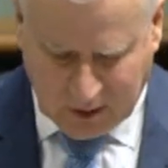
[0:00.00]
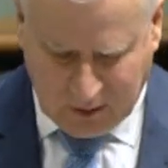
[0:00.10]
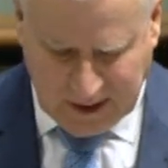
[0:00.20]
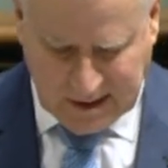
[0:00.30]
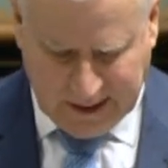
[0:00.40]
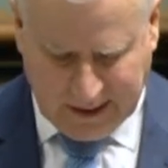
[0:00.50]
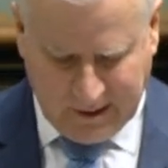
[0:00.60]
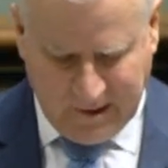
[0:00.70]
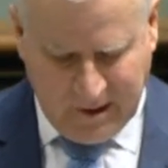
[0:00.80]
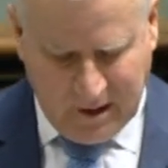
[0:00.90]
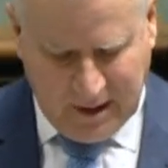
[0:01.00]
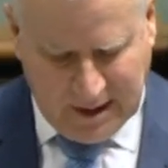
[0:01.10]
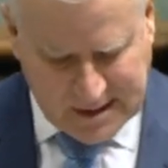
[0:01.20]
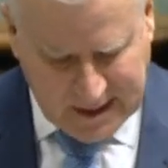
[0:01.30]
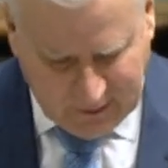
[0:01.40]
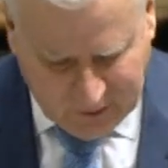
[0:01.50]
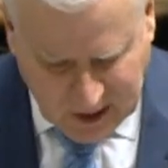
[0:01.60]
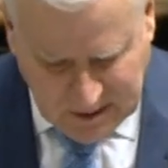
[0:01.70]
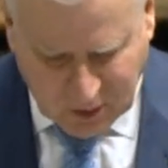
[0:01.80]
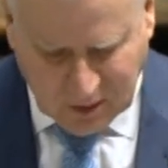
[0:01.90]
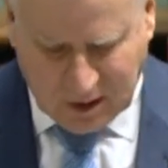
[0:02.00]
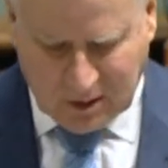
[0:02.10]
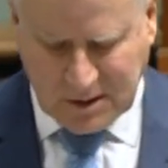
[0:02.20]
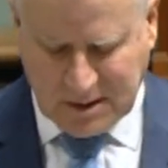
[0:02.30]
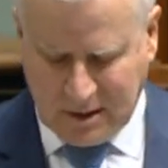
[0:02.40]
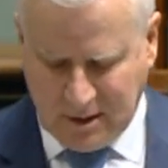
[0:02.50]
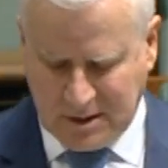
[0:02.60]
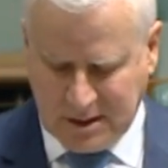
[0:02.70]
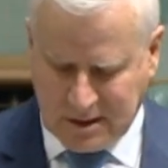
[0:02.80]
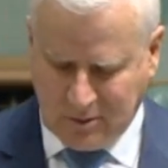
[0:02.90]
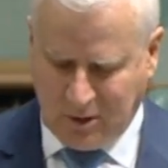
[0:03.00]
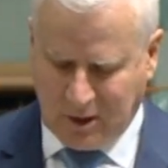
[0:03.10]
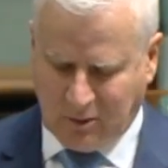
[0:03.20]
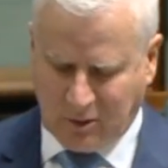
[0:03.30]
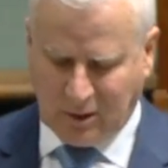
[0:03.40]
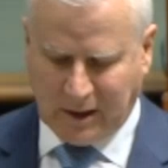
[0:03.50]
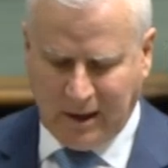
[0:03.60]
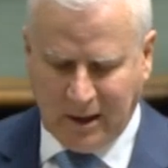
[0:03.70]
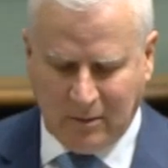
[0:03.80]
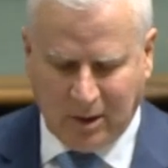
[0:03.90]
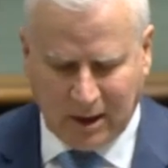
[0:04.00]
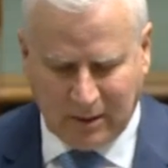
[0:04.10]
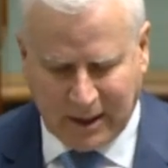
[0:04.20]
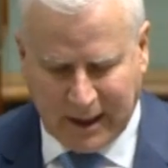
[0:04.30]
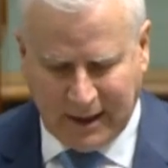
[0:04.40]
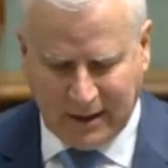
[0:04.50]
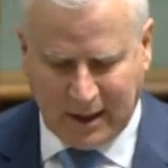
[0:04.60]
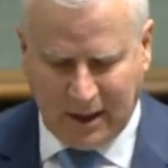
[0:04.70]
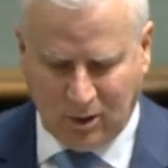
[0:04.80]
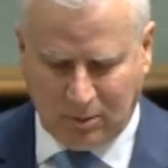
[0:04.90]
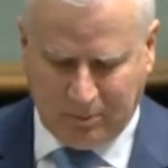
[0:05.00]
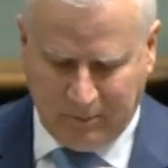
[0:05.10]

Queensland. Incentivise more doctors and nurses to work rurally by eliminating their health